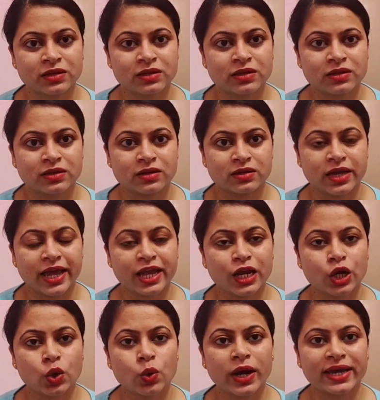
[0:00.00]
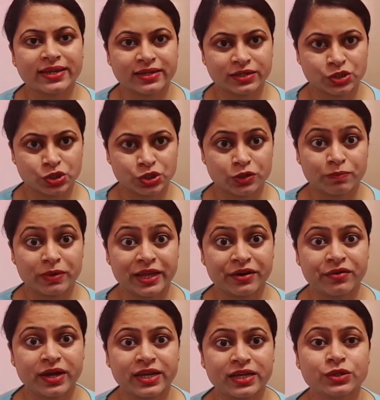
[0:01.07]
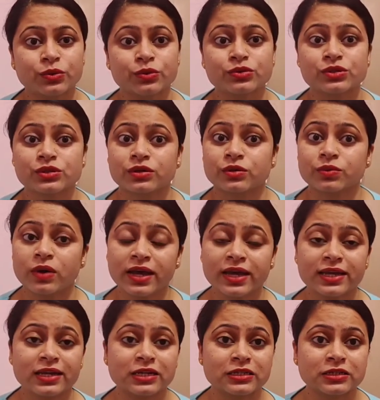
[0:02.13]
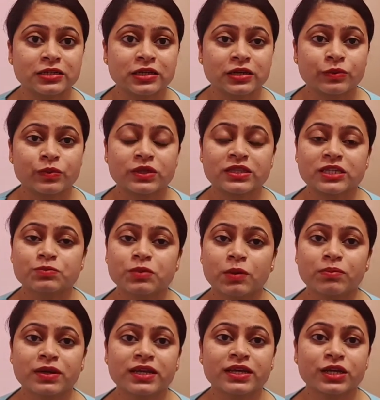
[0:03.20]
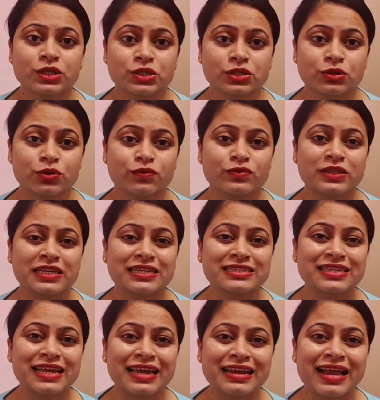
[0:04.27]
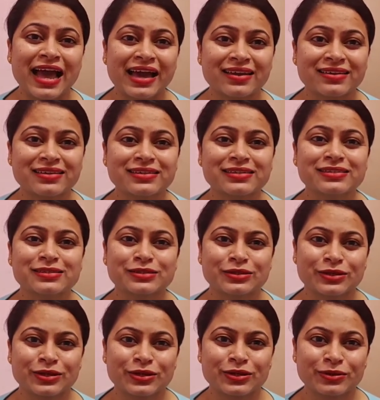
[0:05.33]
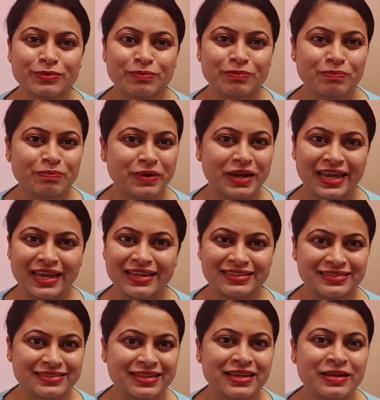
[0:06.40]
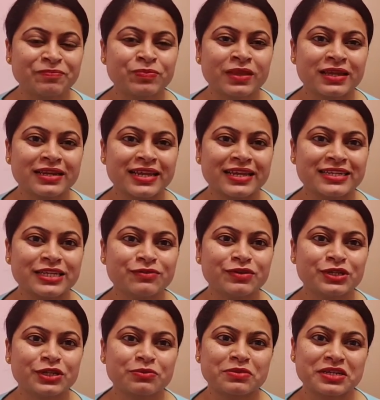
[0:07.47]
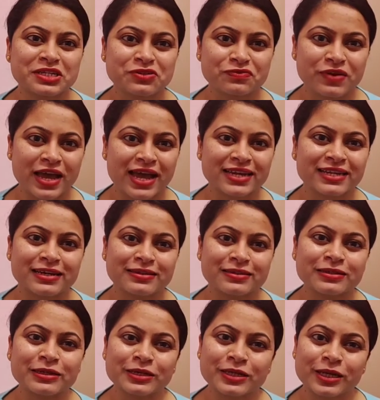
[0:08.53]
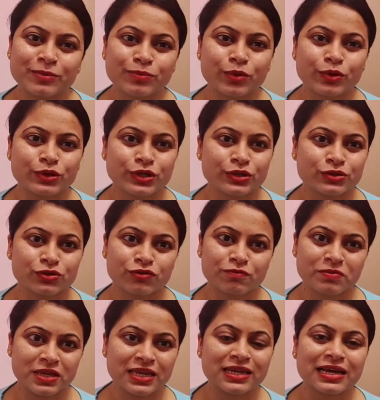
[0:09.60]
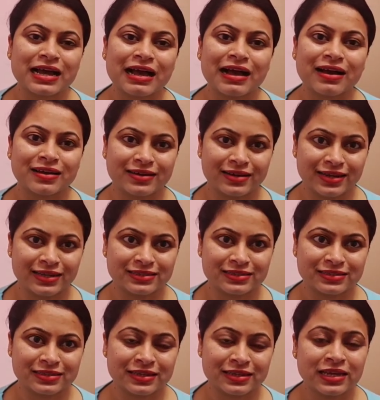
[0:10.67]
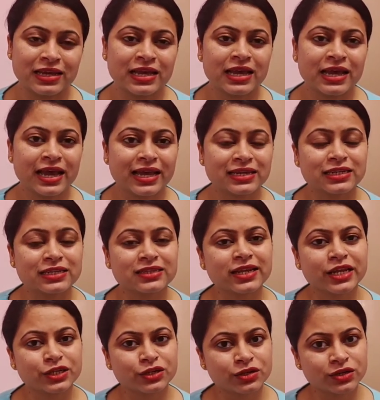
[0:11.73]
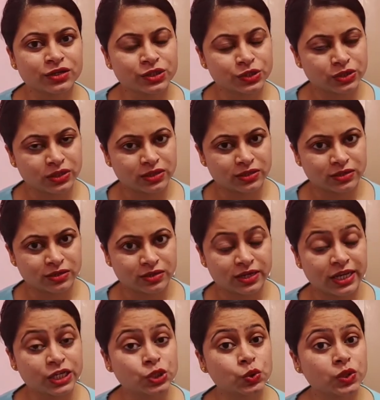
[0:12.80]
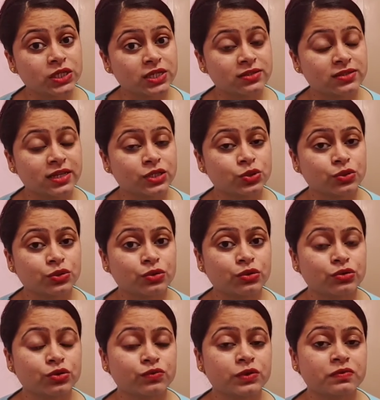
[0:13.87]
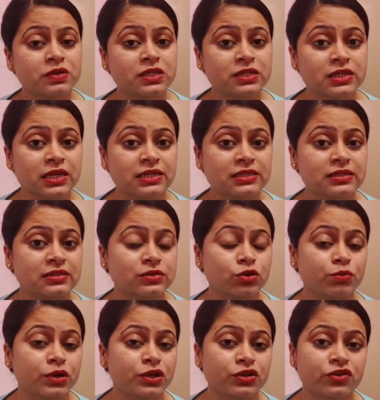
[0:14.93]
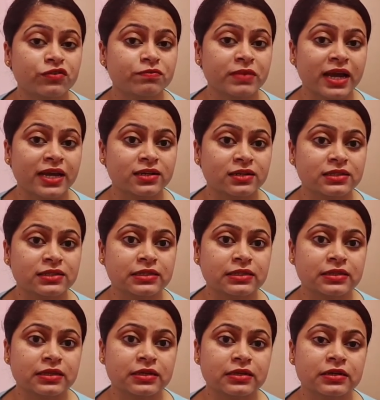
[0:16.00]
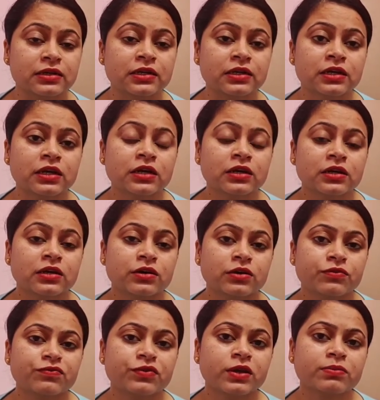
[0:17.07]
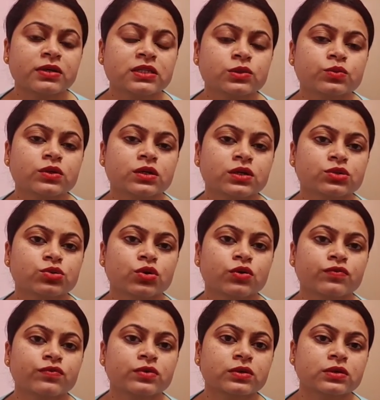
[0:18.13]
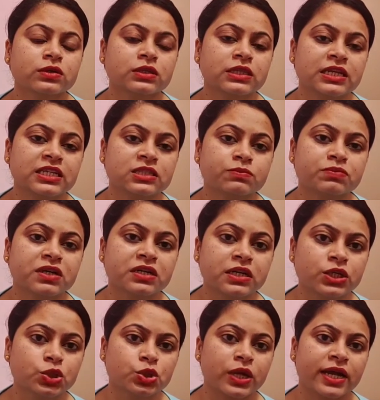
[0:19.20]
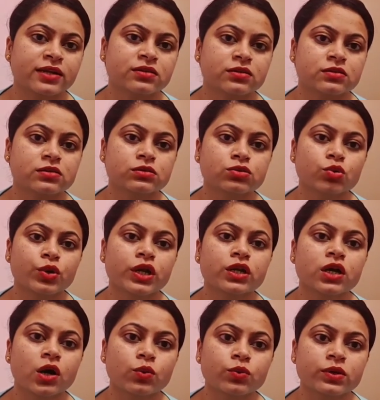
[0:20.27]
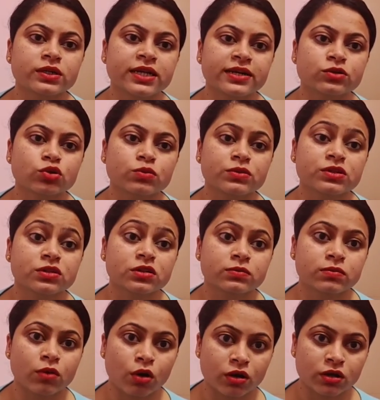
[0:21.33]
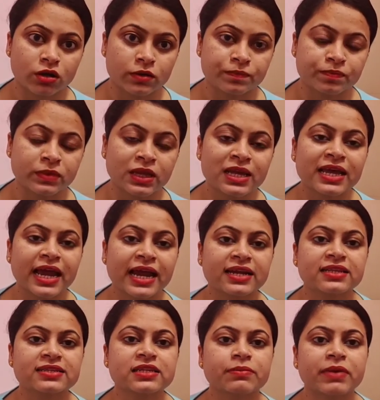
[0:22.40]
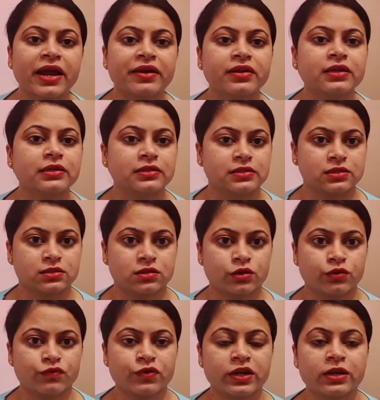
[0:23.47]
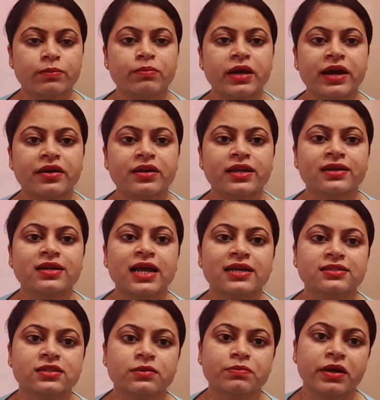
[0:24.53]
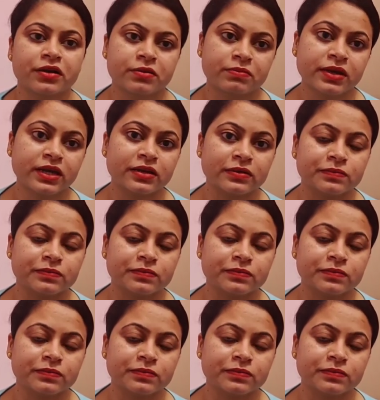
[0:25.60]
Anglo-Irish playwright Oscar Wilde, with his publication of these hilarious plays, Lady Windermere's Fan and The Importance of Being Earnest. And in the late 20th century also, we witness this comedy of manners in the famous works of these British writers Noel Coward and Somerset Maugham, and these Americans Philip Barry and S.N. Berryman.